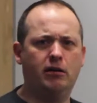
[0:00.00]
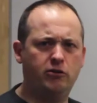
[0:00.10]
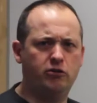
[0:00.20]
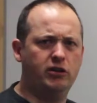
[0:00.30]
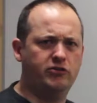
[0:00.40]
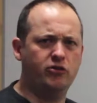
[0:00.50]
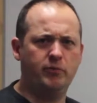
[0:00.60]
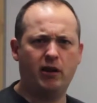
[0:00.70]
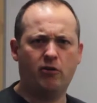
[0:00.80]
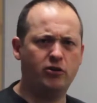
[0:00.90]
you need to do
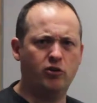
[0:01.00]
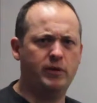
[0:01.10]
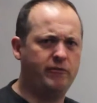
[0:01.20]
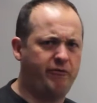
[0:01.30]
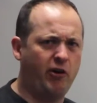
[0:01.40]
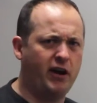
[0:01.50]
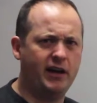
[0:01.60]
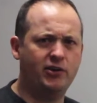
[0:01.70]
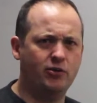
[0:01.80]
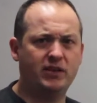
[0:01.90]
better or you'll be
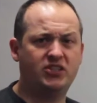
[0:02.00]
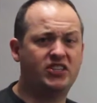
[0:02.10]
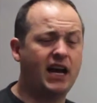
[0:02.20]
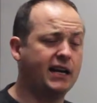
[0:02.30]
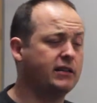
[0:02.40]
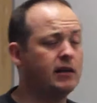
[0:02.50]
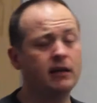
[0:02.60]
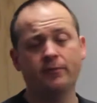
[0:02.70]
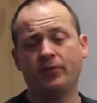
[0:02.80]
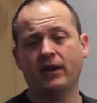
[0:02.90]
fired, you'll be sacked.
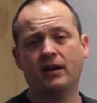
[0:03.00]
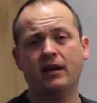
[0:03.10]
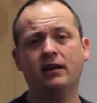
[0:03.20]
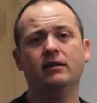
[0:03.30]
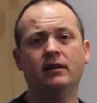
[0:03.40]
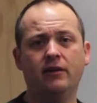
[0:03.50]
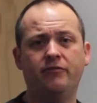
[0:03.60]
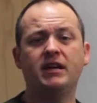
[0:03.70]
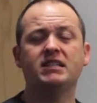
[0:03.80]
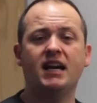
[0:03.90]
Okay, yeah,
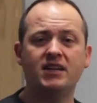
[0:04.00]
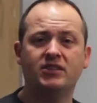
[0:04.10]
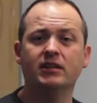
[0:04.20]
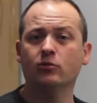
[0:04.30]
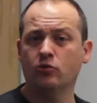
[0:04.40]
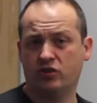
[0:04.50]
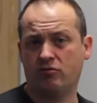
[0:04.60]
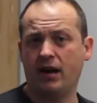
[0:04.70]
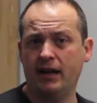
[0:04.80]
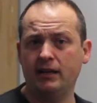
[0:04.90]
fantastic, looks
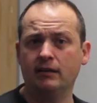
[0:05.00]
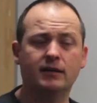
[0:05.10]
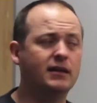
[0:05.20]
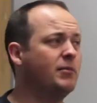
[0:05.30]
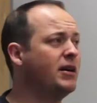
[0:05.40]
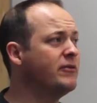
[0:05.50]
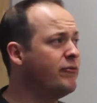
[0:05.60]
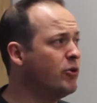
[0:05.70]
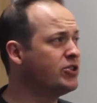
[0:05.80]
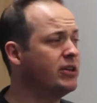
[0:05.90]
great.
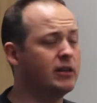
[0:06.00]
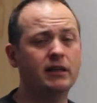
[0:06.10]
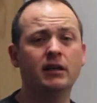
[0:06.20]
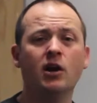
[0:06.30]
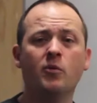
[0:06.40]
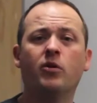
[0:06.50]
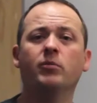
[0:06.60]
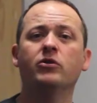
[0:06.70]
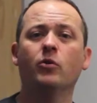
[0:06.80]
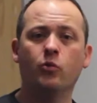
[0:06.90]
Unfortunately, probably
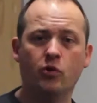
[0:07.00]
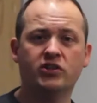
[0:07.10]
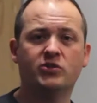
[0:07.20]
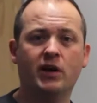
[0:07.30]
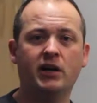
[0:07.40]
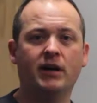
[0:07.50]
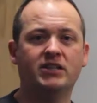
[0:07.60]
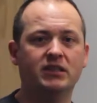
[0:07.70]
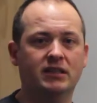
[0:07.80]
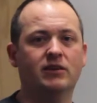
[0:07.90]
the worst way to
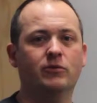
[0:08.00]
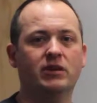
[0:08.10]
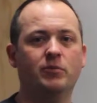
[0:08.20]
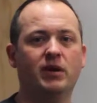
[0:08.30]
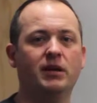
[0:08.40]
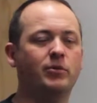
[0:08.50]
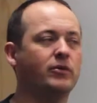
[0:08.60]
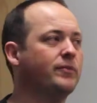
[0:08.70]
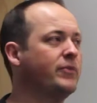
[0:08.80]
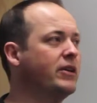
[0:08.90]
actually deal with your people,
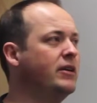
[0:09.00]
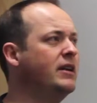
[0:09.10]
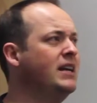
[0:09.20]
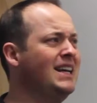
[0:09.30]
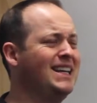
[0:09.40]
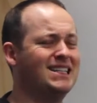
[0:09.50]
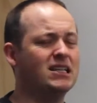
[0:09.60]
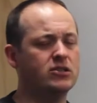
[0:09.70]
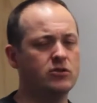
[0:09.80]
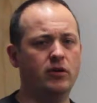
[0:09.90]
all right? It does
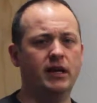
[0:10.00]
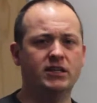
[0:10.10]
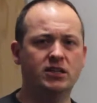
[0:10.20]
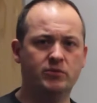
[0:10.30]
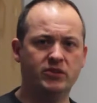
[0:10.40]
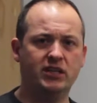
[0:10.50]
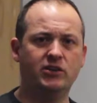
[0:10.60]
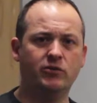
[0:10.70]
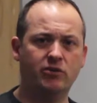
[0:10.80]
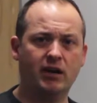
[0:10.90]
not actually present you
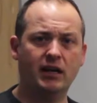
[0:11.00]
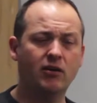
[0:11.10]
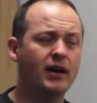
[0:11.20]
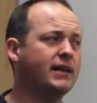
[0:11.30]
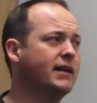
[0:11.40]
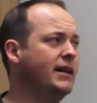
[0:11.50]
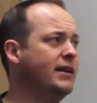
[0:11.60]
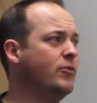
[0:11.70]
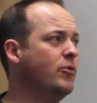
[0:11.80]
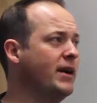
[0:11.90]
in a great light, and
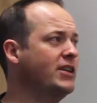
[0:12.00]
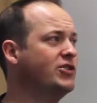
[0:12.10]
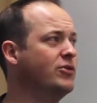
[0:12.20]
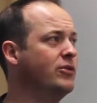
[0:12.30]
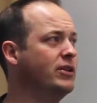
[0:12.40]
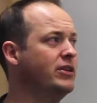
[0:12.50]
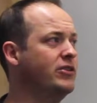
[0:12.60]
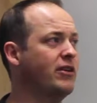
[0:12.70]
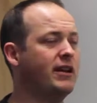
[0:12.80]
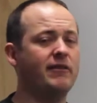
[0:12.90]
it will make sure that you
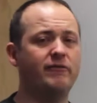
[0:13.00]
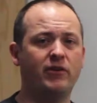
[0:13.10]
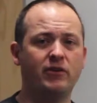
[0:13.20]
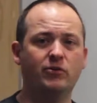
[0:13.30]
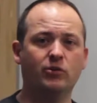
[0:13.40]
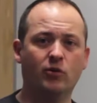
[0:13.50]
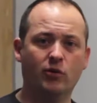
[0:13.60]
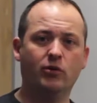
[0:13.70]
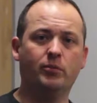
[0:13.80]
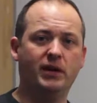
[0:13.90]
don't have very good,
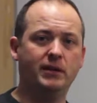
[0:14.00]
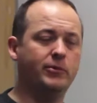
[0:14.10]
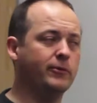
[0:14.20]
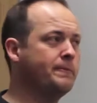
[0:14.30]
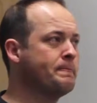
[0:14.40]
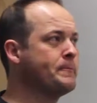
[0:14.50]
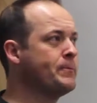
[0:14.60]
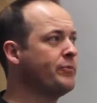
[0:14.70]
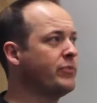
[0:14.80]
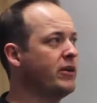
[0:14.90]
loyal people,
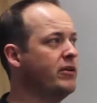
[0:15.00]
all